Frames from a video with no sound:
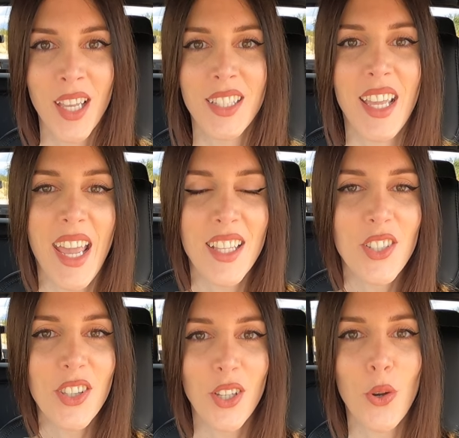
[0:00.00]
To
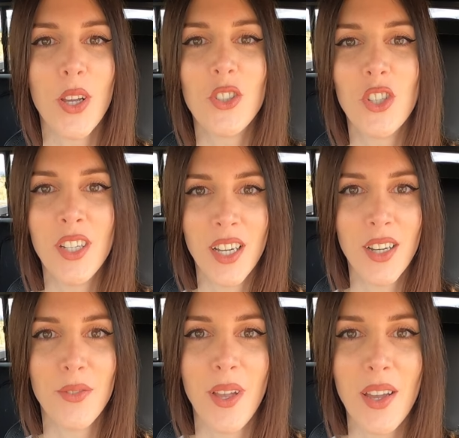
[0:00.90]
answer the question
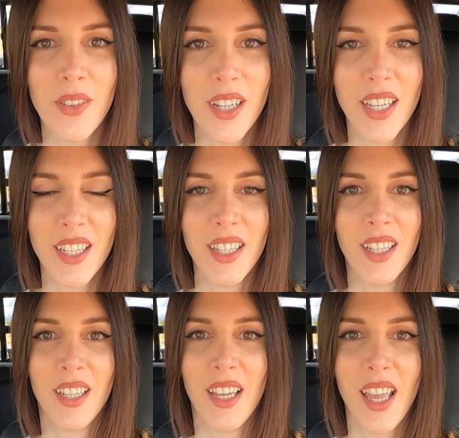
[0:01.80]
of every
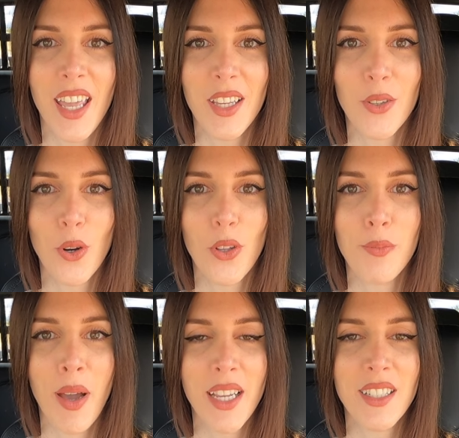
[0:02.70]

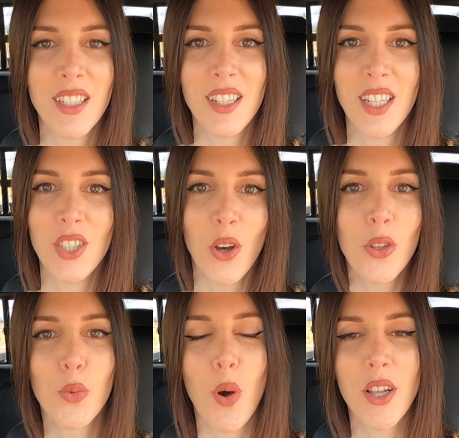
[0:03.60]
8-year-old minded
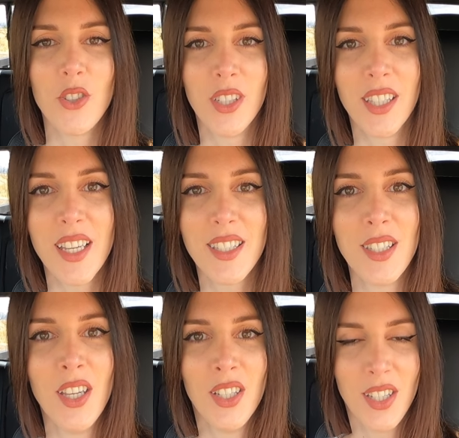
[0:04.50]
adult watching
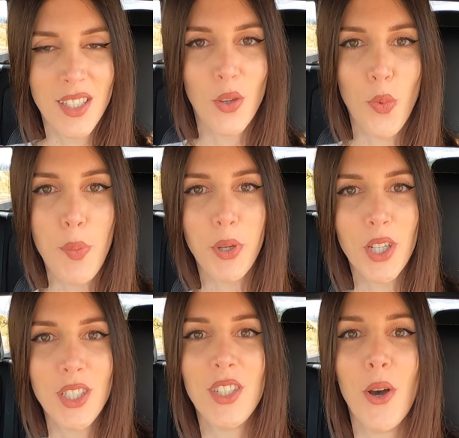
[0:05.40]
this, does it whip a good